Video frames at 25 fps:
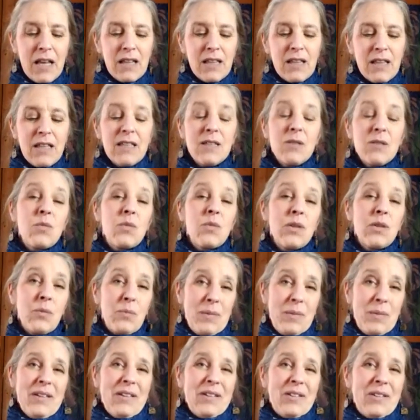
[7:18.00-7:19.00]
This
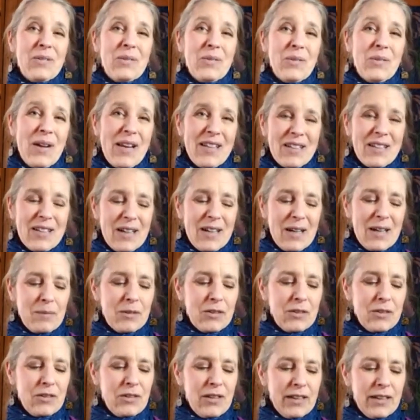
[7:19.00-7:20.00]
will be a great time
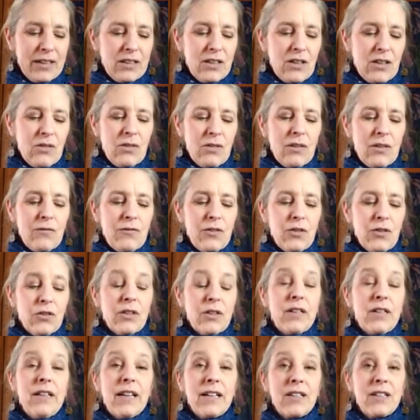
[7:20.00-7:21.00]
to let go of
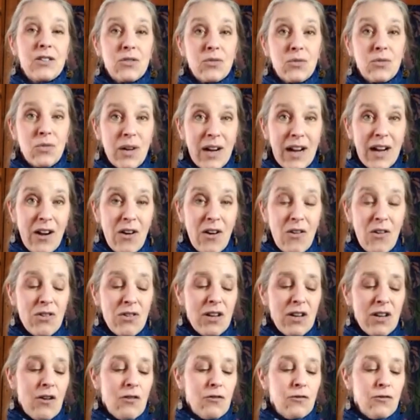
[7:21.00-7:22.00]
your next
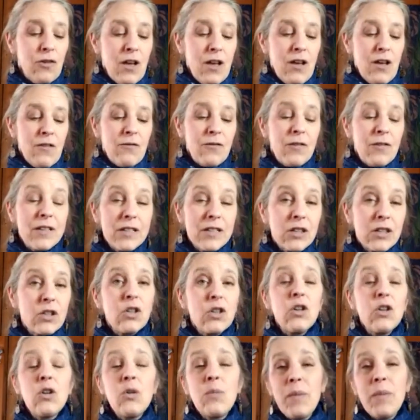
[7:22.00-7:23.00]
round of
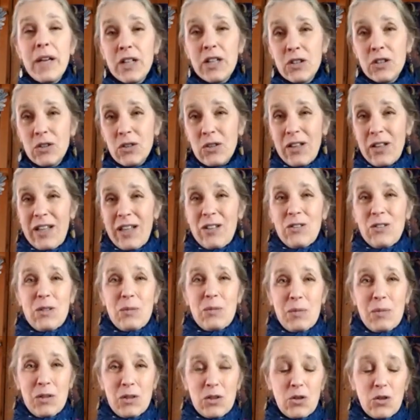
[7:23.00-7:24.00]
physical, mental, and or
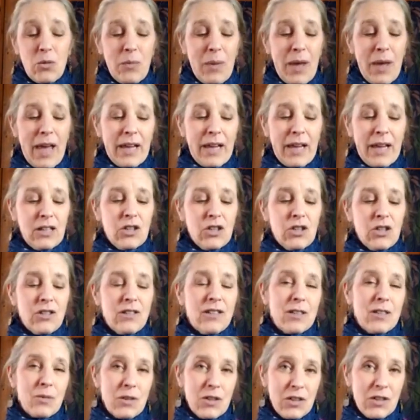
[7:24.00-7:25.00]
spiritual
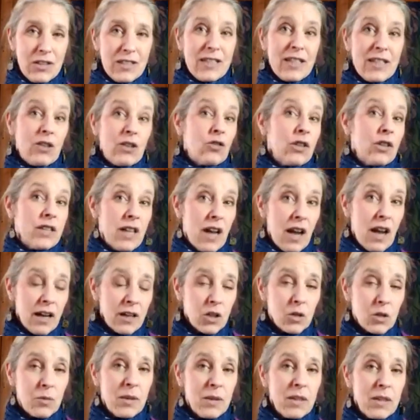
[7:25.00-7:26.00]
baggage, as we just said, or
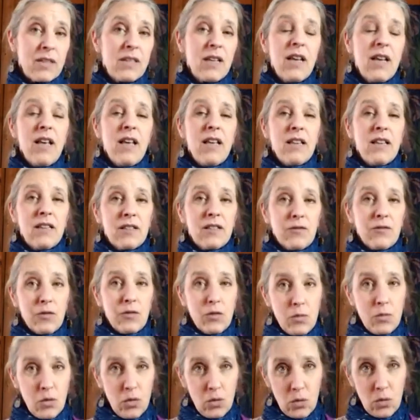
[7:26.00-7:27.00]
attachments. This
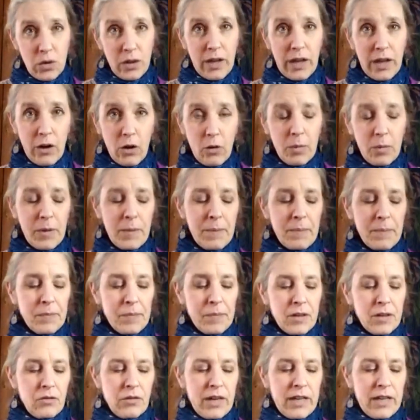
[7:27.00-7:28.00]
full moon will help
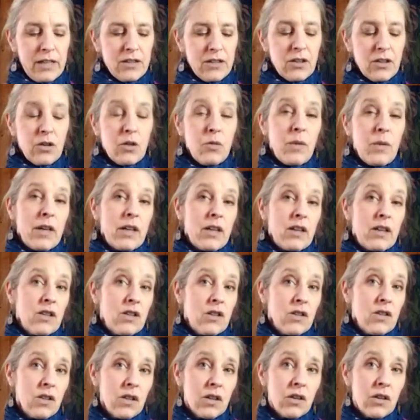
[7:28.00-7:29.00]
right? So you might
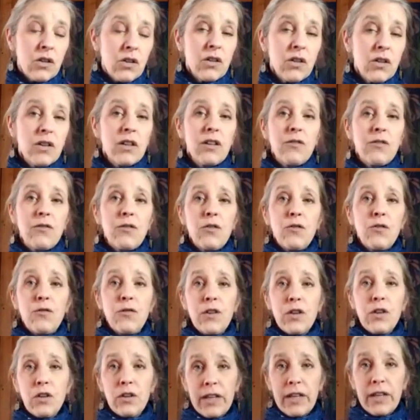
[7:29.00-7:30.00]
consider if you
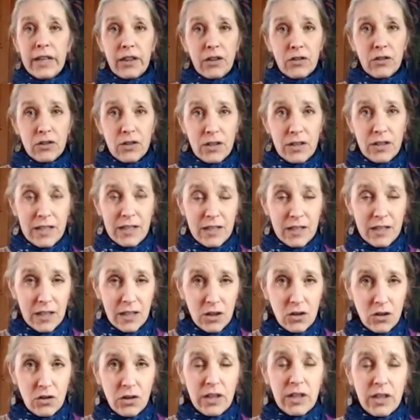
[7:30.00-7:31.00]
feel like there's things
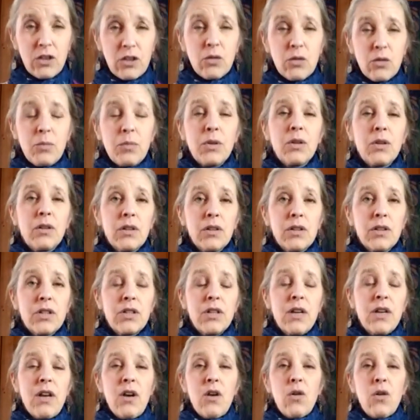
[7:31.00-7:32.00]
that you need to
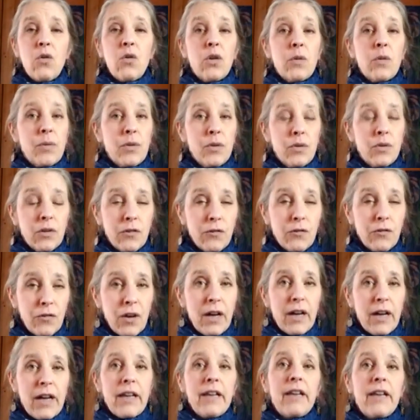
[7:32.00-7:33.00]
purge or
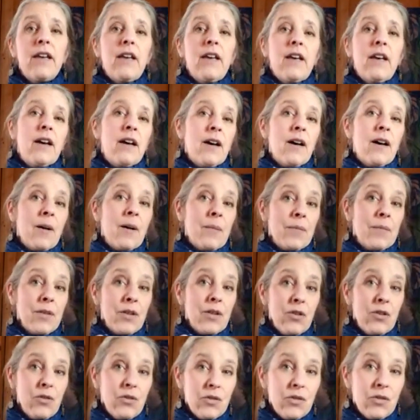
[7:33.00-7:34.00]
purify um,
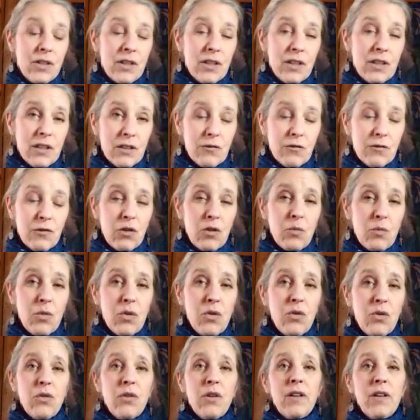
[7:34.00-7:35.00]
using this full
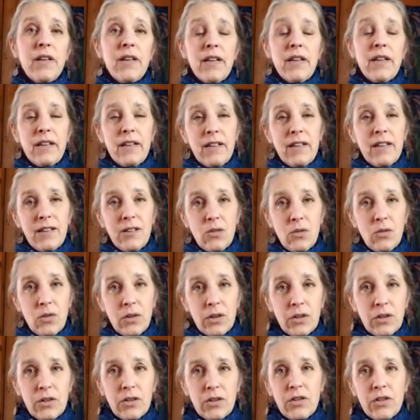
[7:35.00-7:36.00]
moon in
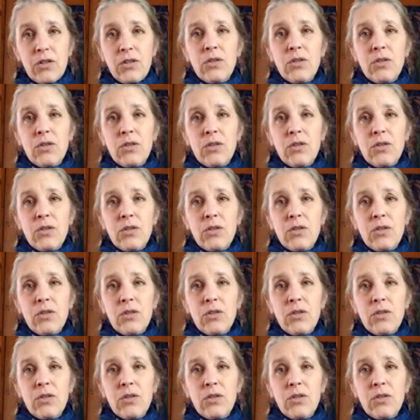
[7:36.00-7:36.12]
order